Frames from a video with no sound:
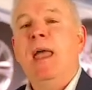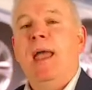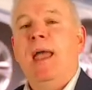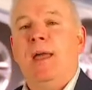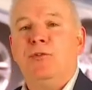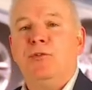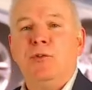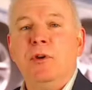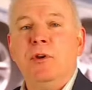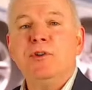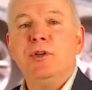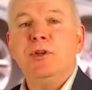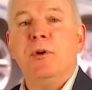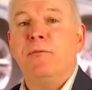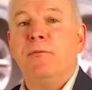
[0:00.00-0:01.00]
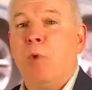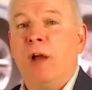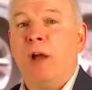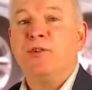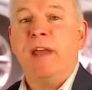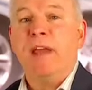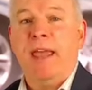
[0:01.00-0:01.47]
As soon as you have
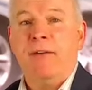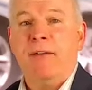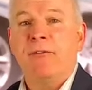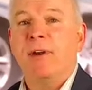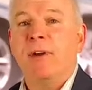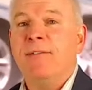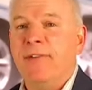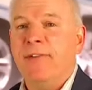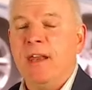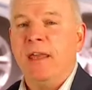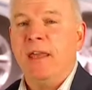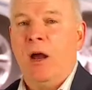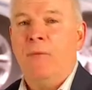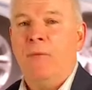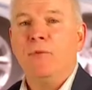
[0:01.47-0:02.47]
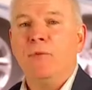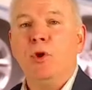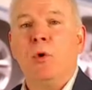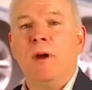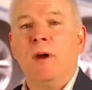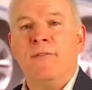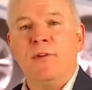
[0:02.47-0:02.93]
watched every video,
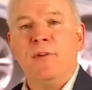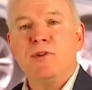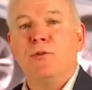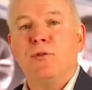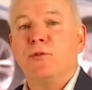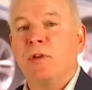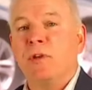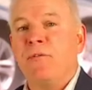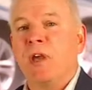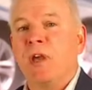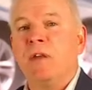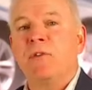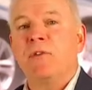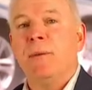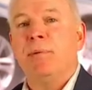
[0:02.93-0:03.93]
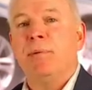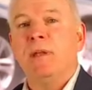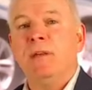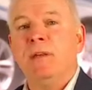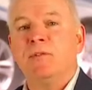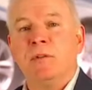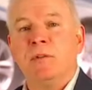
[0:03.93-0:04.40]
your official certificate of
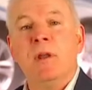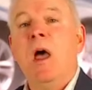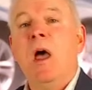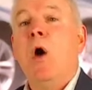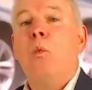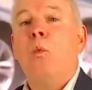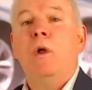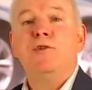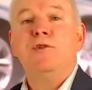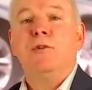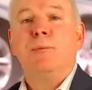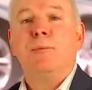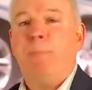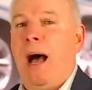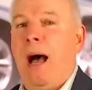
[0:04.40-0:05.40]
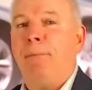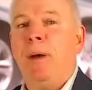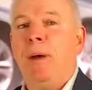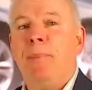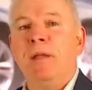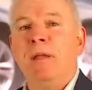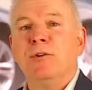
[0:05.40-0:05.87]
completion will just pop
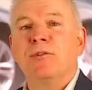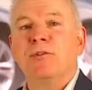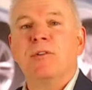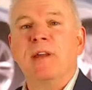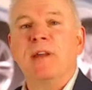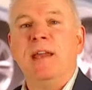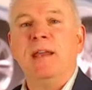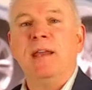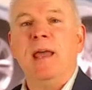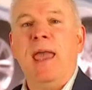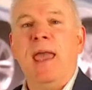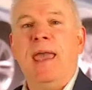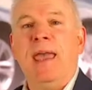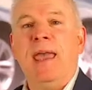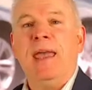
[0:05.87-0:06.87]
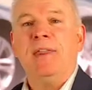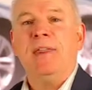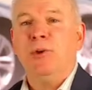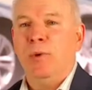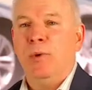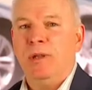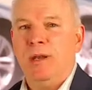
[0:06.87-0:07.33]
up on your screen, and
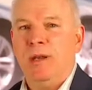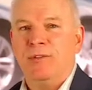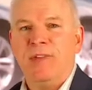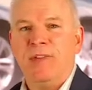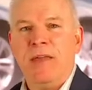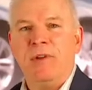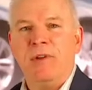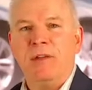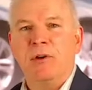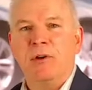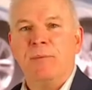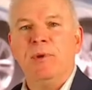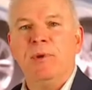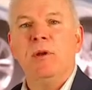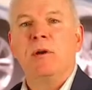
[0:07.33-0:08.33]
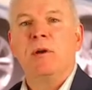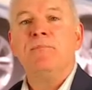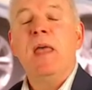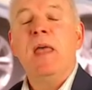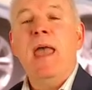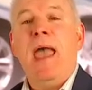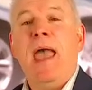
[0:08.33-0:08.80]
you will need to save it on your
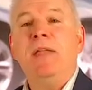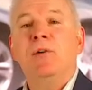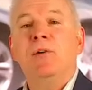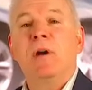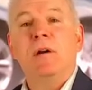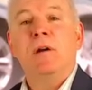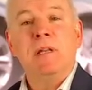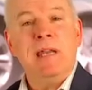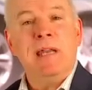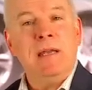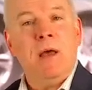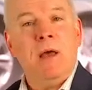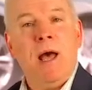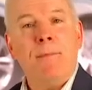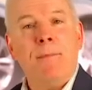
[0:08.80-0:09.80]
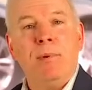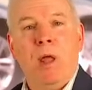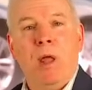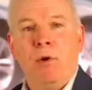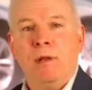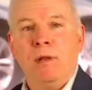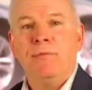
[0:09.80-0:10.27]
computer, and you're going to need to
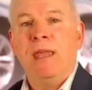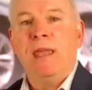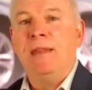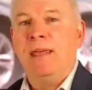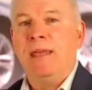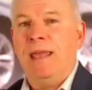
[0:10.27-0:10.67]
upload it in the